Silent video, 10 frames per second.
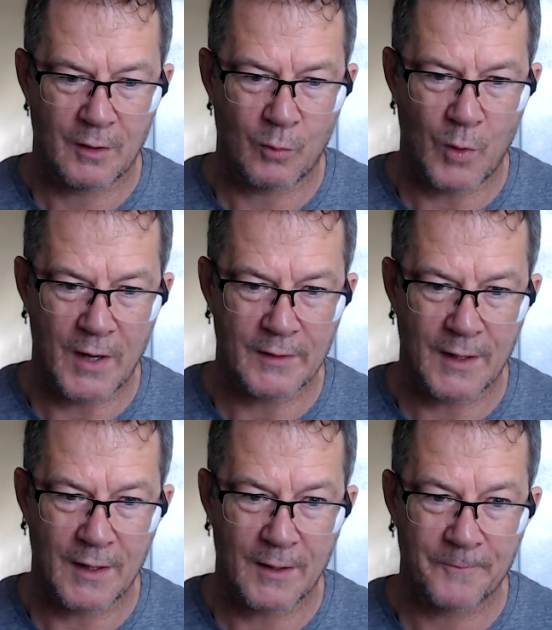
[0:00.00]
when
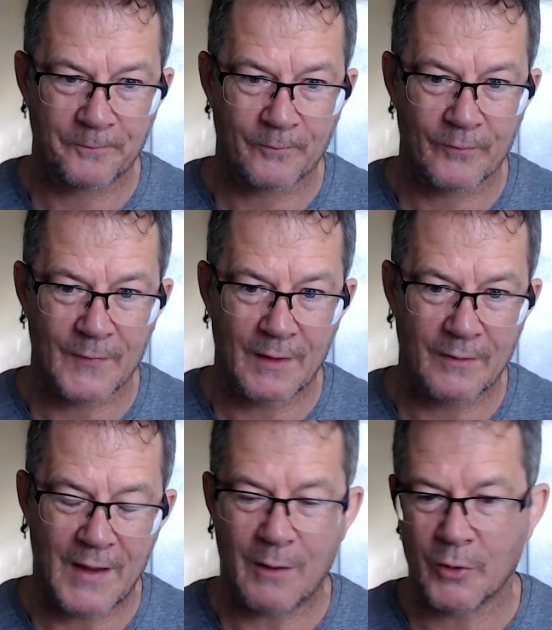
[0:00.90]

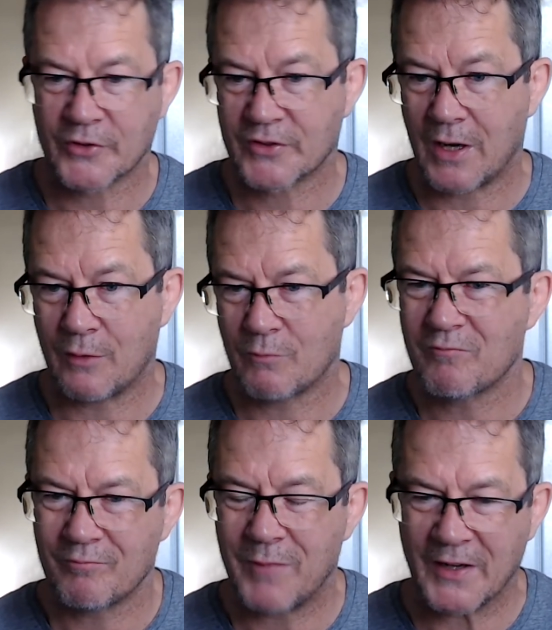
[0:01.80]
that was
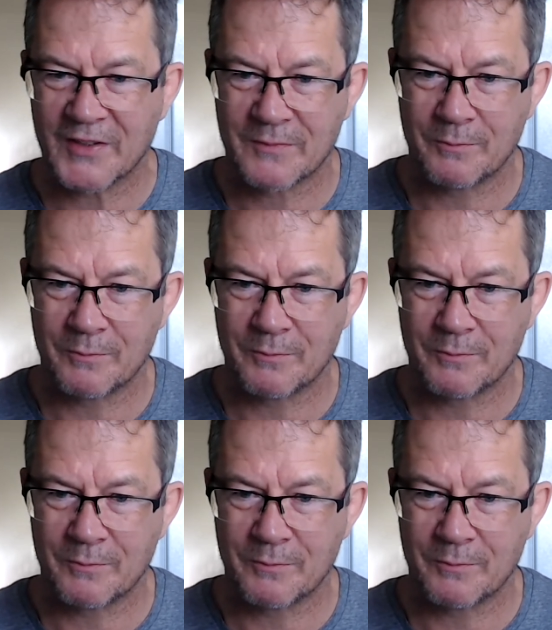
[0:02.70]
by,